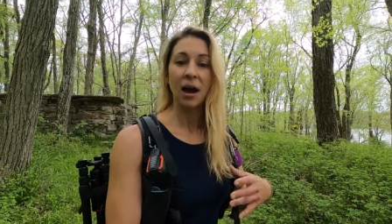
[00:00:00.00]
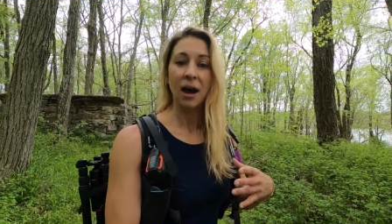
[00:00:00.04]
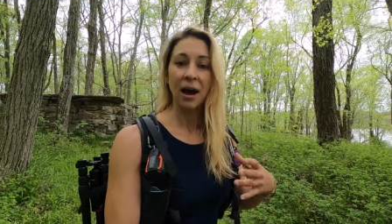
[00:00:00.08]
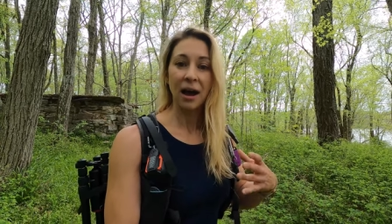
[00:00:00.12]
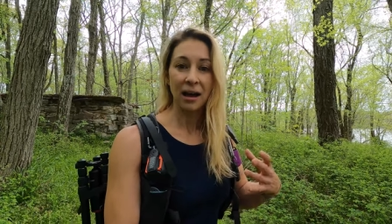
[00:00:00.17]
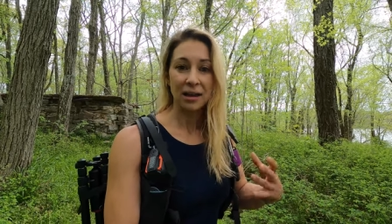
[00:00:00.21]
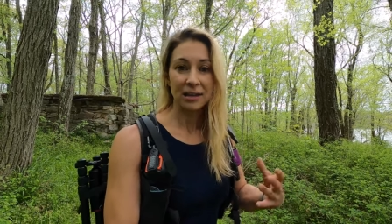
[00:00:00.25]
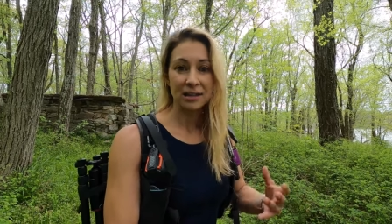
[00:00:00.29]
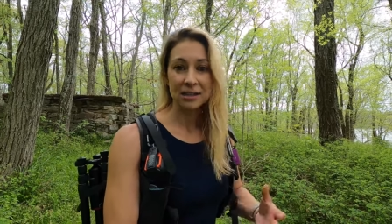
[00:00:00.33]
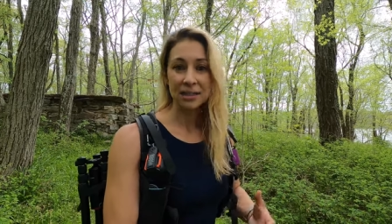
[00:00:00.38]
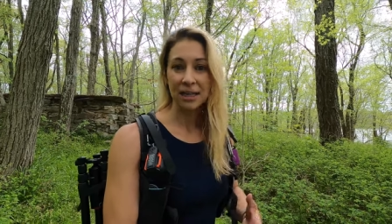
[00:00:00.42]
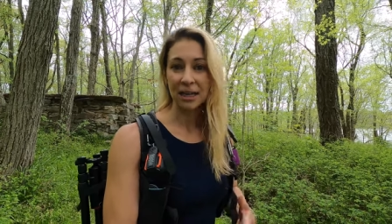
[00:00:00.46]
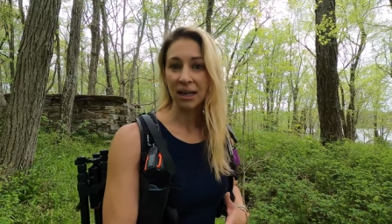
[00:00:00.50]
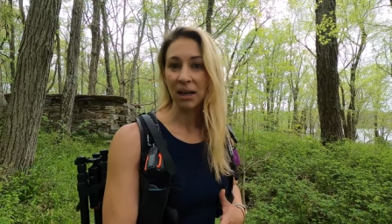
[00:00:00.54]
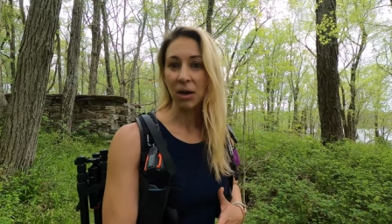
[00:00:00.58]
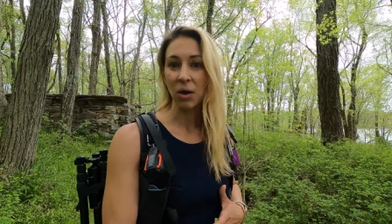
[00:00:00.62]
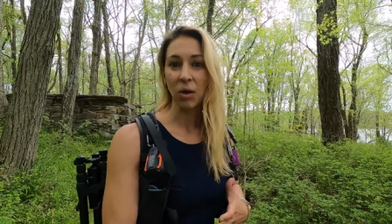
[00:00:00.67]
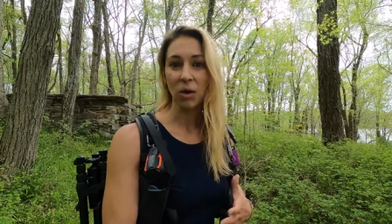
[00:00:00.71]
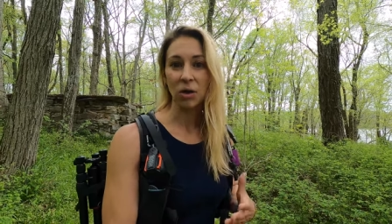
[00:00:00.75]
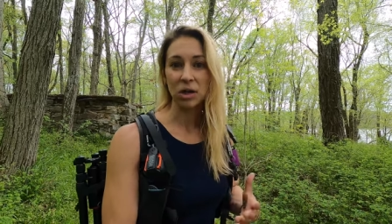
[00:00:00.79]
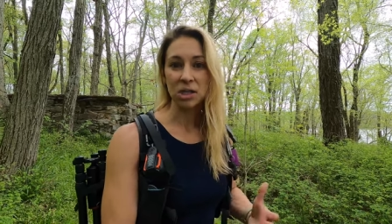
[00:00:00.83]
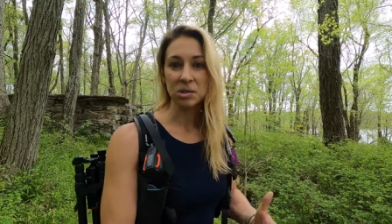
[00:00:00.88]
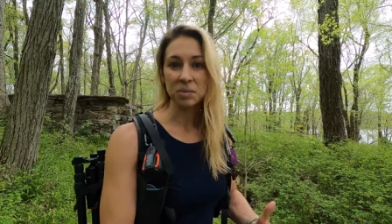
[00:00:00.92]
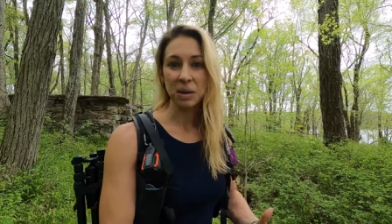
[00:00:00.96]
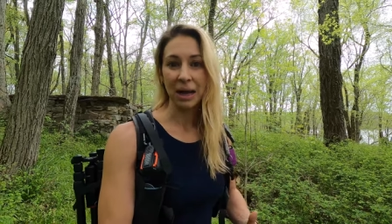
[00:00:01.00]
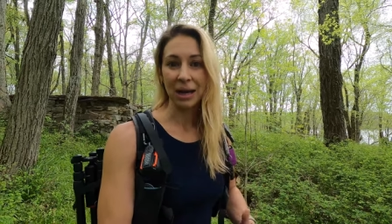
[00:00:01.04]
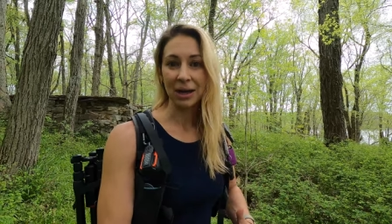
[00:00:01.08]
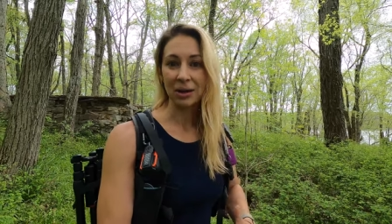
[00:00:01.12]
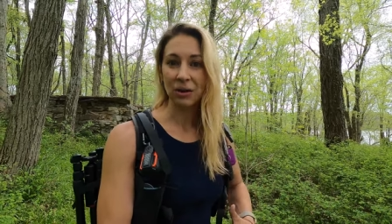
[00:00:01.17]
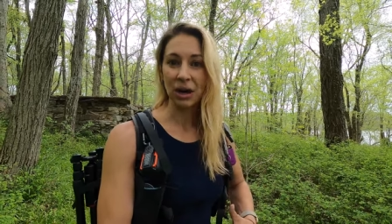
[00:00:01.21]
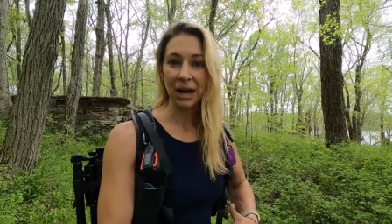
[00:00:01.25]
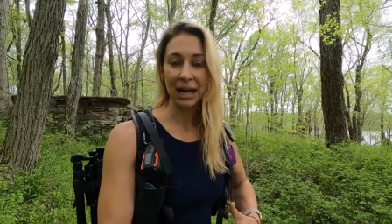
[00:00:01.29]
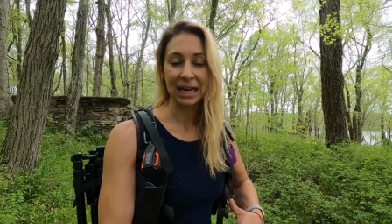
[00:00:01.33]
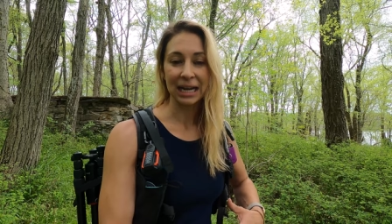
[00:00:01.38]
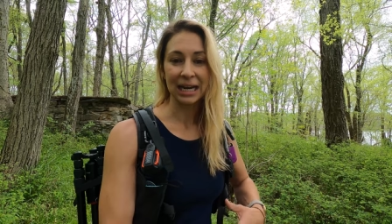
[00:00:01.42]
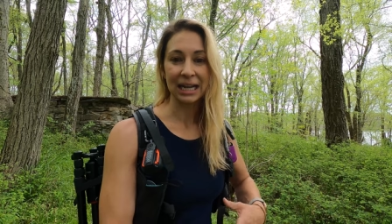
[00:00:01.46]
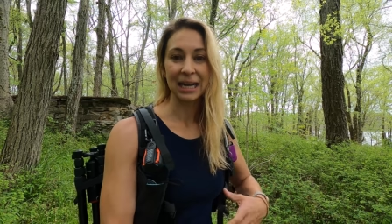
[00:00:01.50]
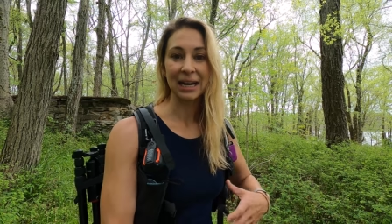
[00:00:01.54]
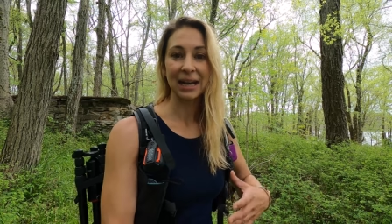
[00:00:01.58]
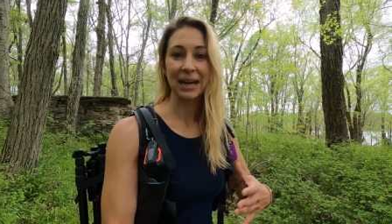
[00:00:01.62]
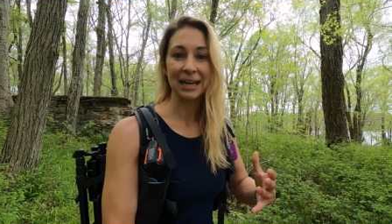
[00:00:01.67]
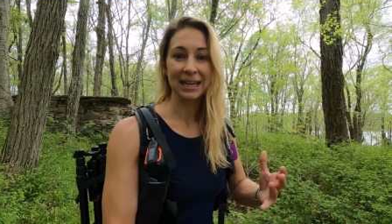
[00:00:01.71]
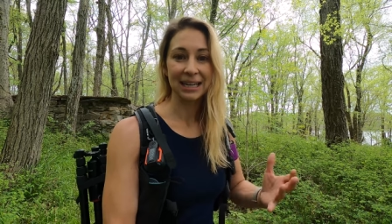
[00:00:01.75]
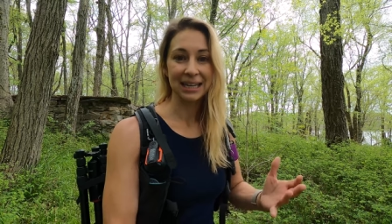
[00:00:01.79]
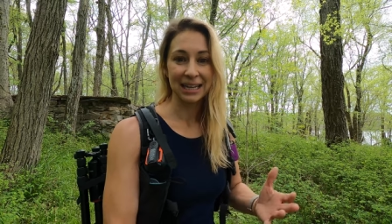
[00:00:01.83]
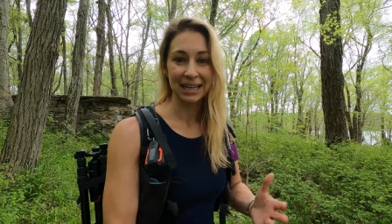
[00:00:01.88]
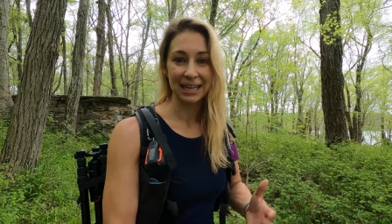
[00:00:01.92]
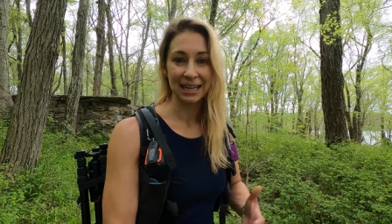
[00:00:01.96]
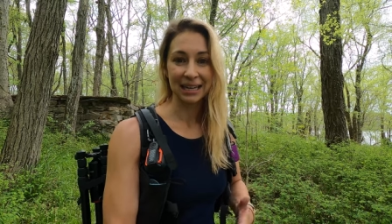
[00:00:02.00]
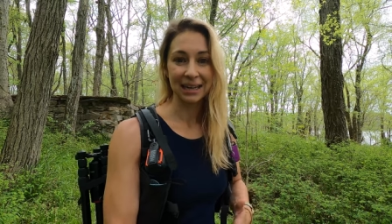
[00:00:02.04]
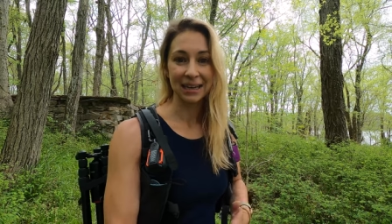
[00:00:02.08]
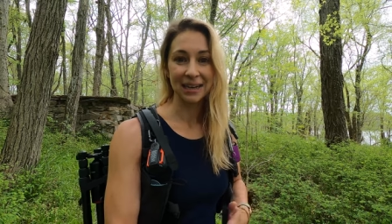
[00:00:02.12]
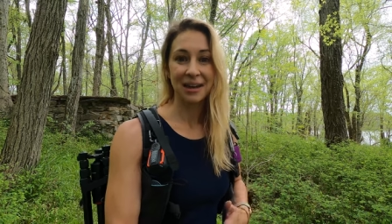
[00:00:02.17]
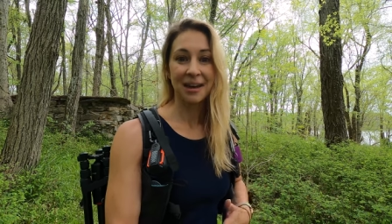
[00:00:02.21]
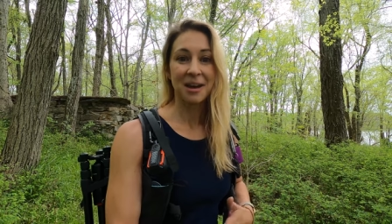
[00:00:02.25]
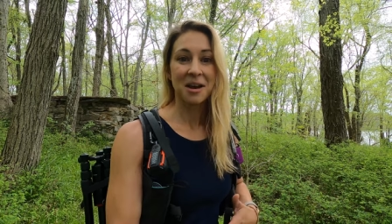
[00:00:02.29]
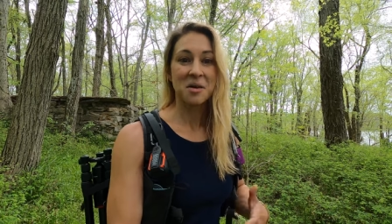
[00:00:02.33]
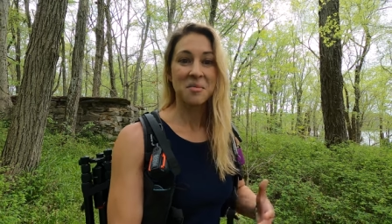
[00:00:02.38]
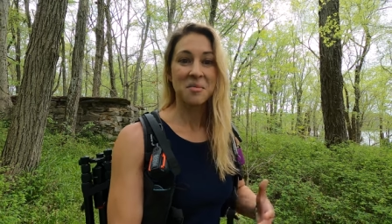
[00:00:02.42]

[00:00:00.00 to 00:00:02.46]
hunting, horseback riding, hiking,